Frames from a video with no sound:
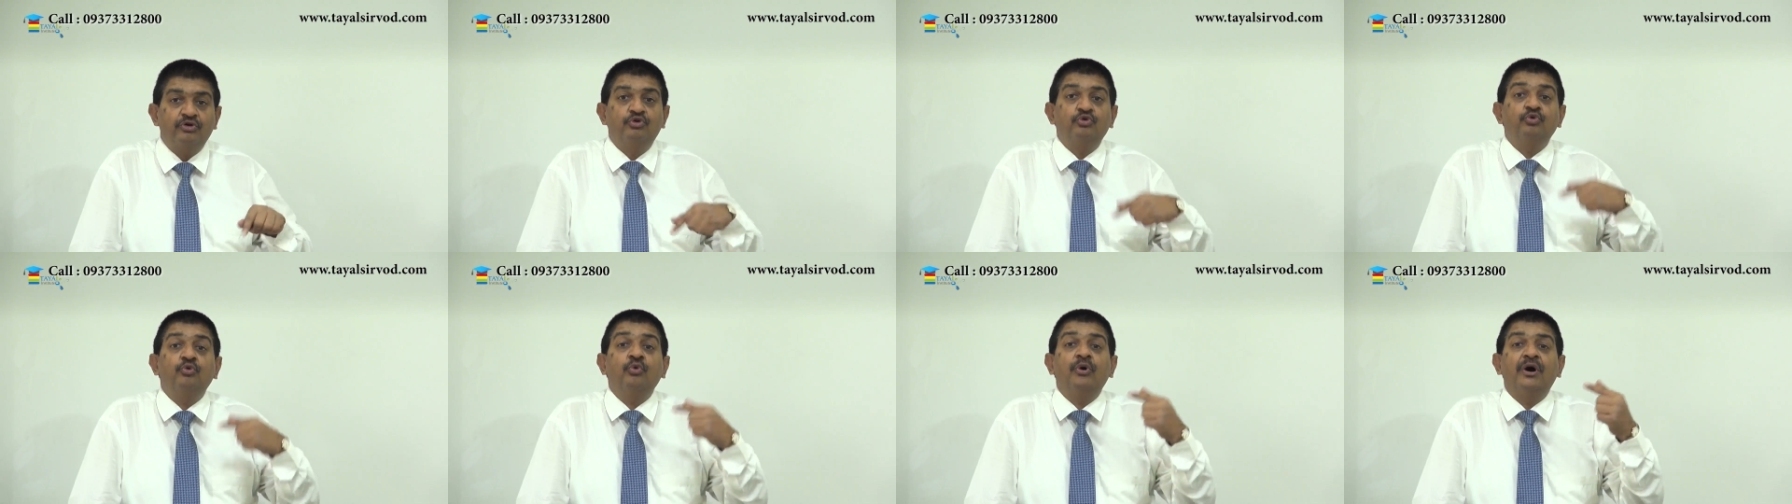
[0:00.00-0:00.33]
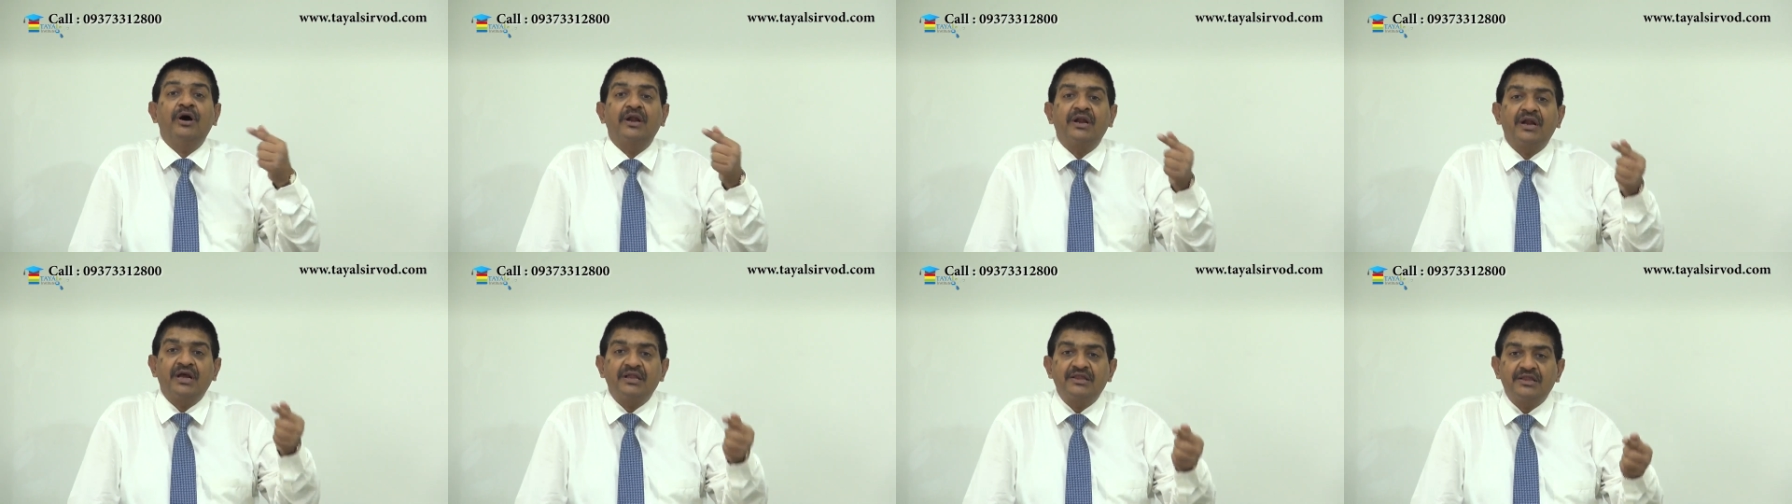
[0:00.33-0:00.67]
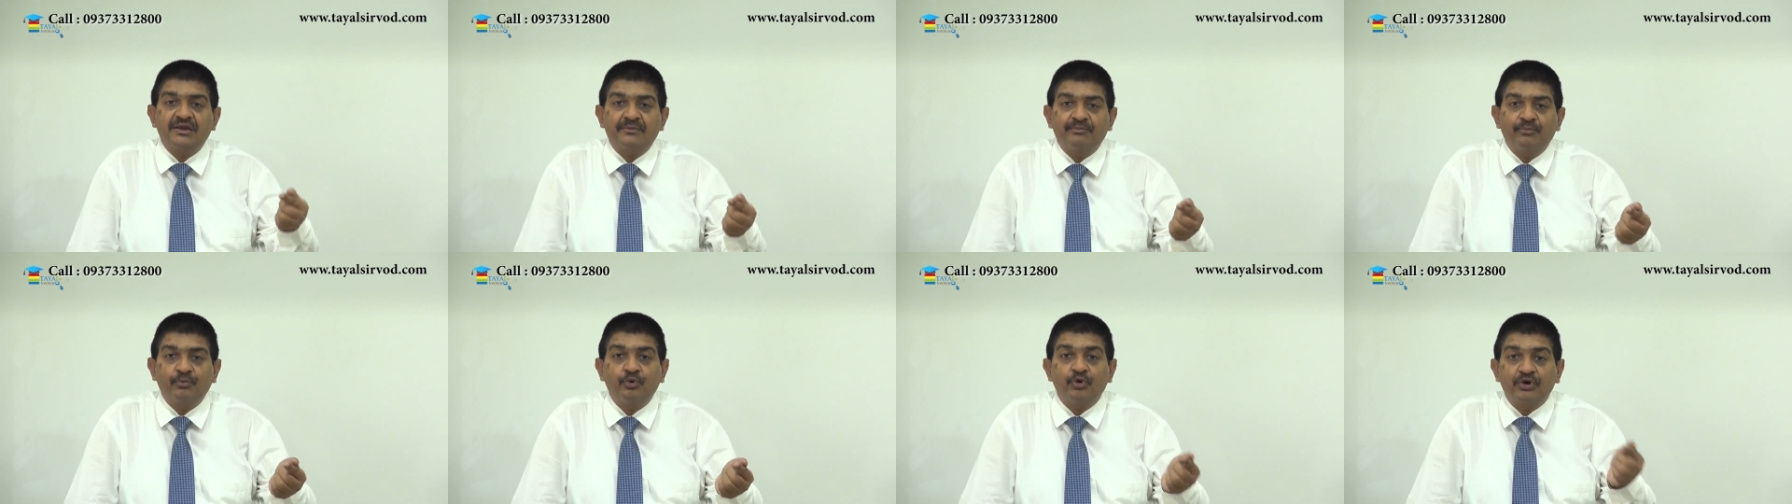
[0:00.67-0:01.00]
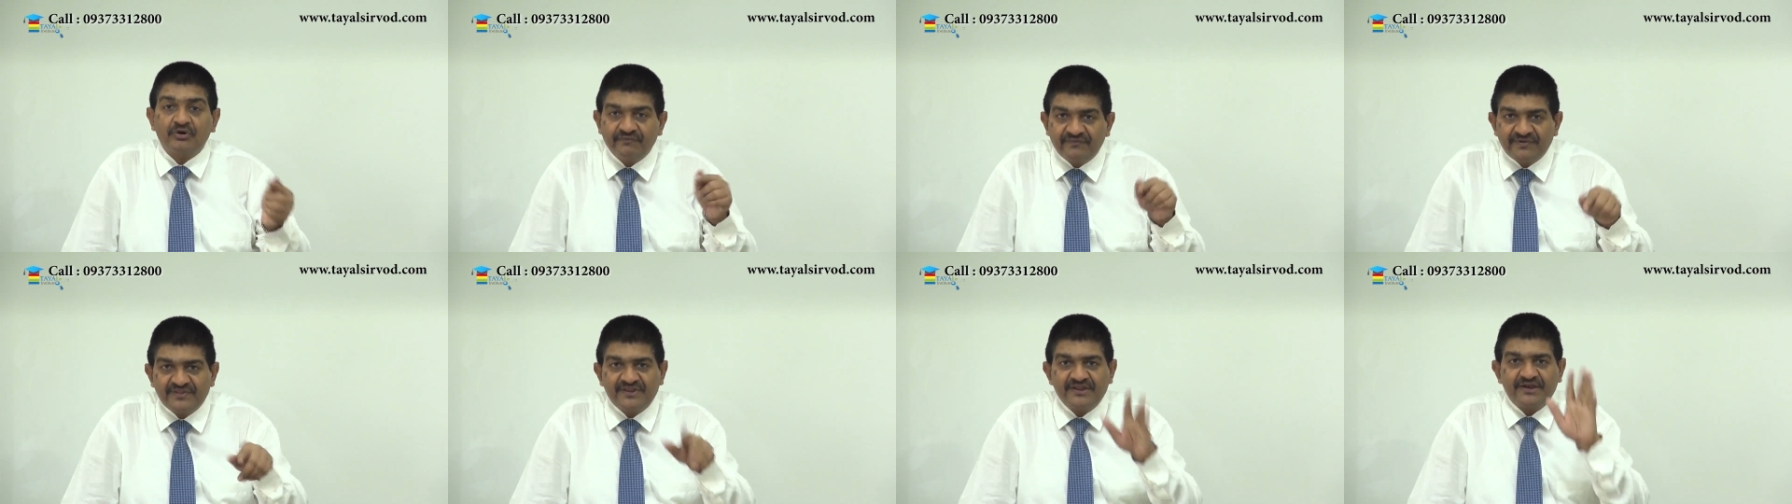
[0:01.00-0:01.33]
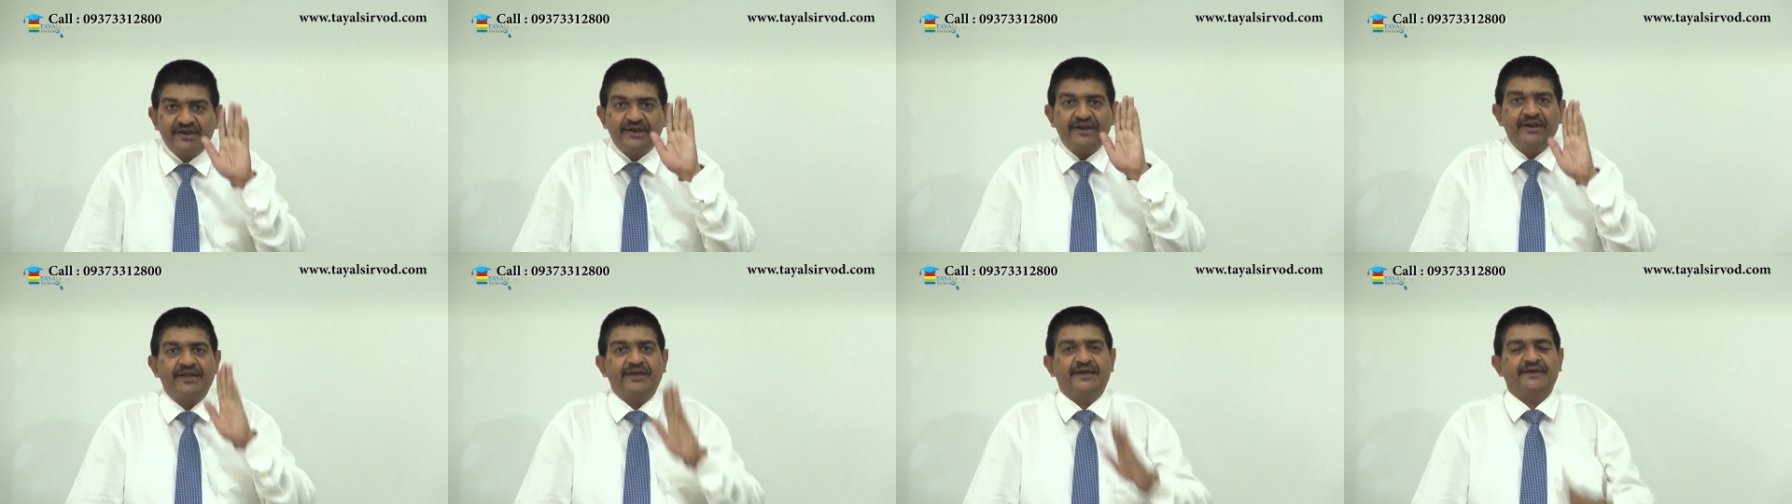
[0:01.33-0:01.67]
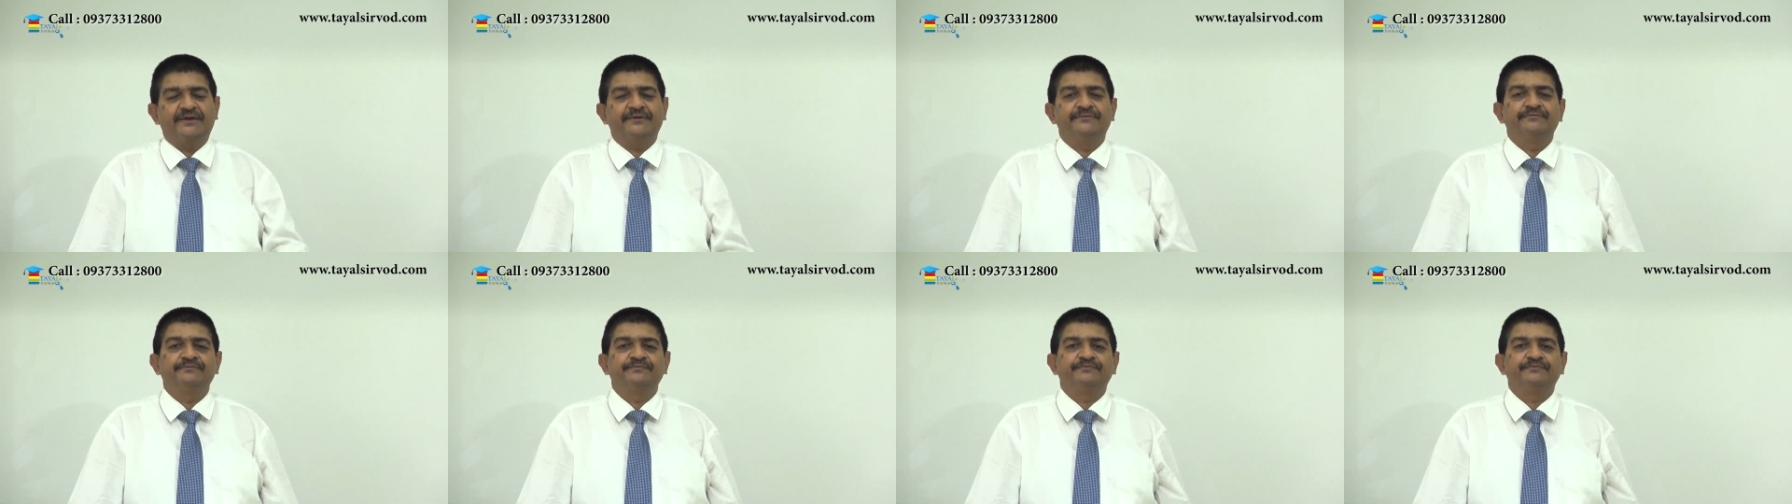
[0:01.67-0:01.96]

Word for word: to another port within India.